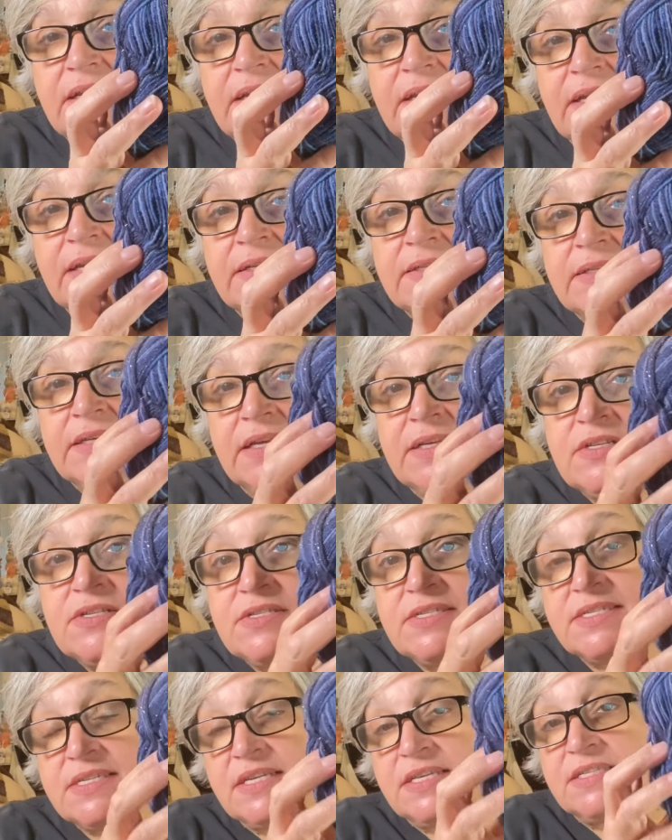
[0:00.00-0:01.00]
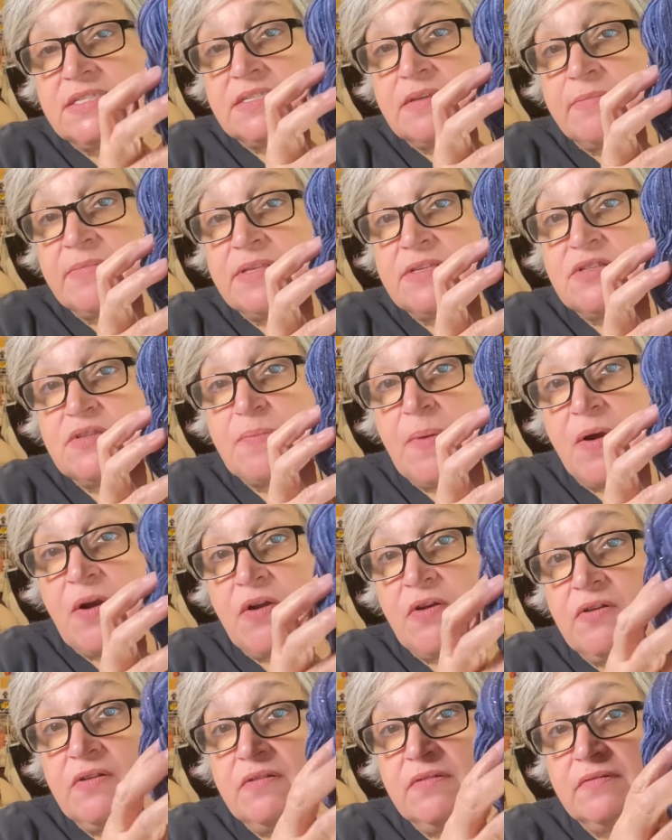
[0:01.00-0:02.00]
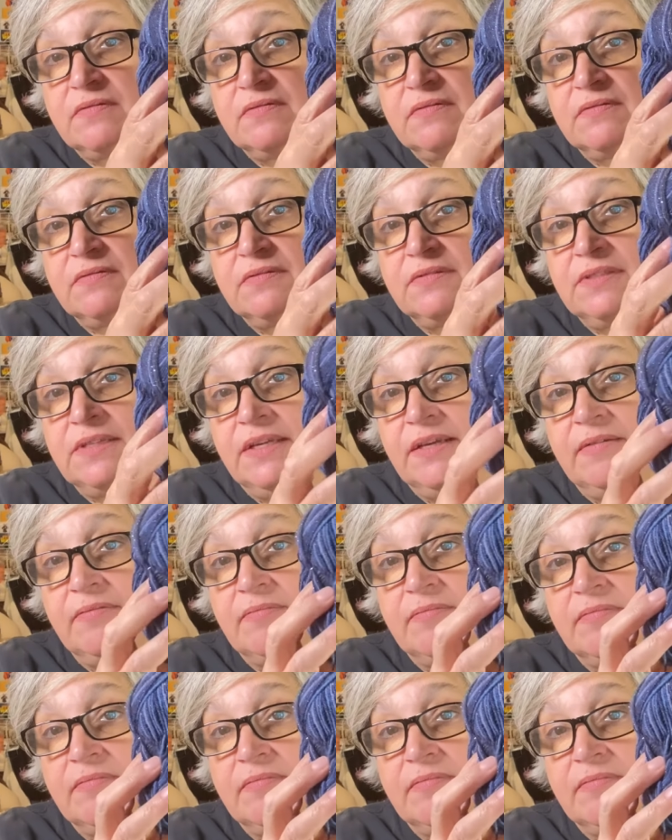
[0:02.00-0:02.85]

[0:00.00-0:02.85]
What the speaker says: and can you see some of the sparkle? Yep.